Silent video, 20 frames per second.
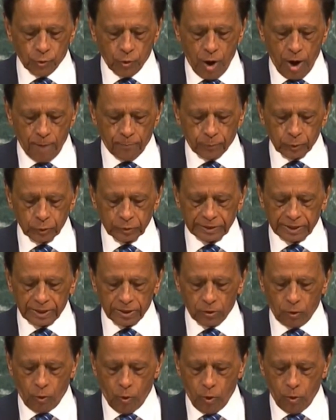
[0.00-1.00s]
and who are
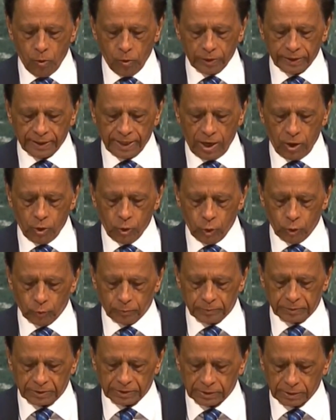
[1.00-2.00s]
putting all their
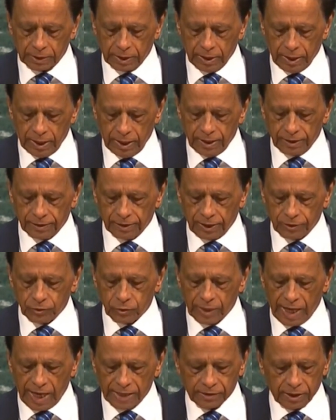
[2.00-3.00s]
hopes
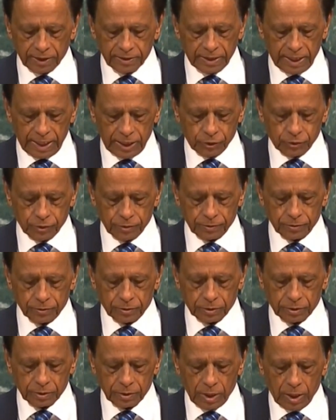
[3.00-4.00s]
in the United
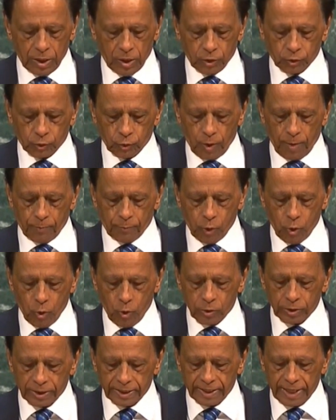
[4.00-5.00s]
Nations to
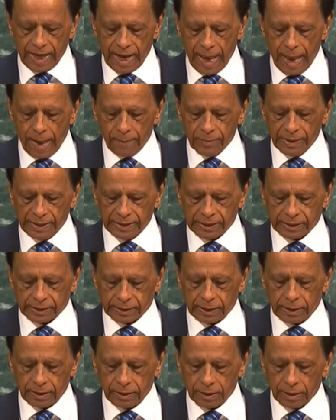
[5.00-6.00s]
uphold their
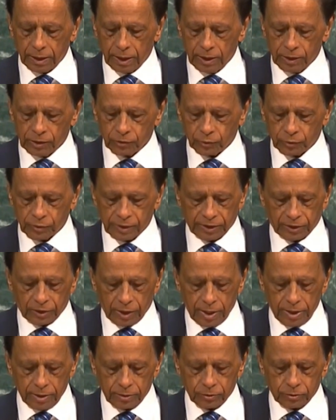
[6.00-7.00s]
ability to
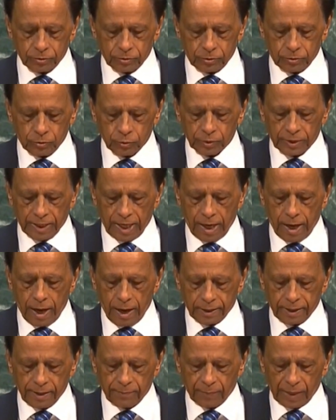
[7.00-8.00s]
return to
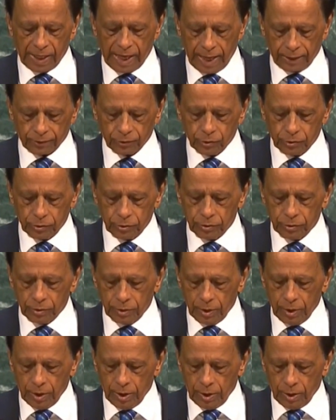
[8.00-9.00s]
the
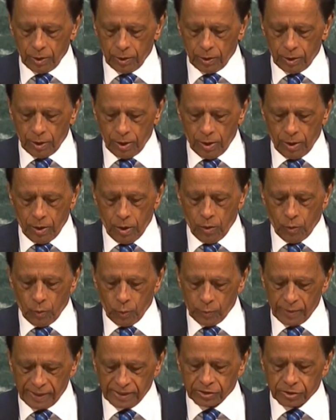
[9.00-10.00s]
archipelago,
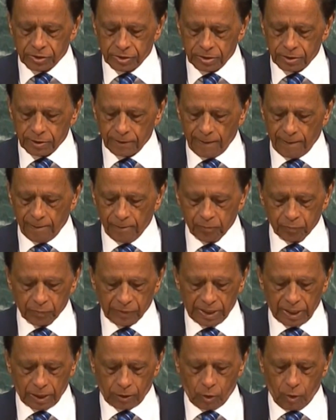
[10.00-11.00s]
which
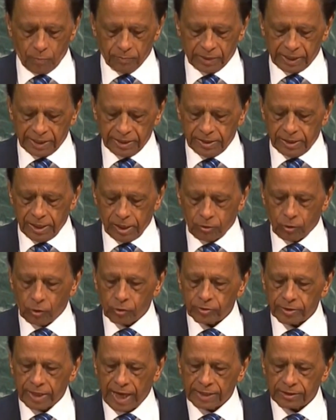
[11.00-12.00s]
the complete
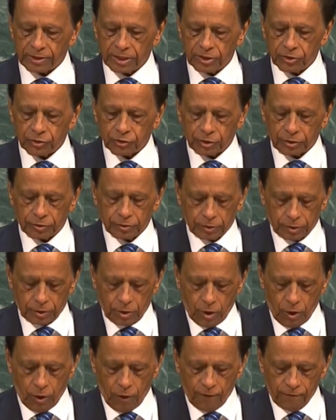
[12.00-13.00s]

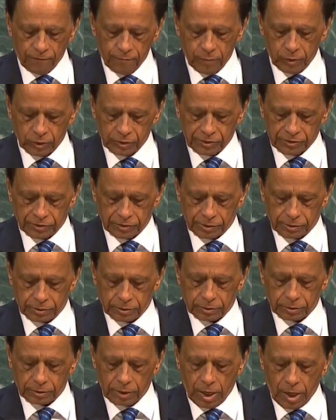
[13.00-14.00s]
decolonization of
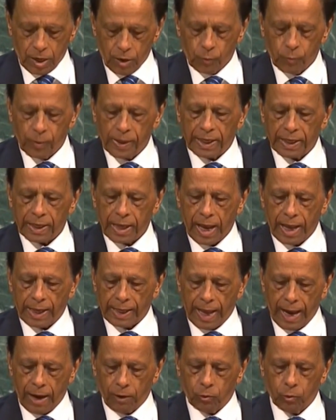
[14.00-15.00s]
Mauritius
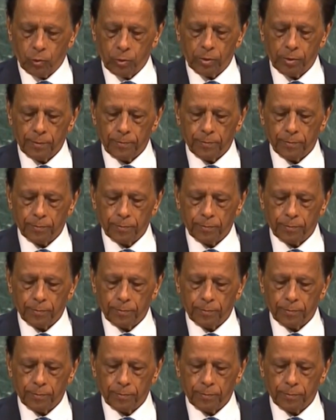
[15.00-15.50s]
will allow.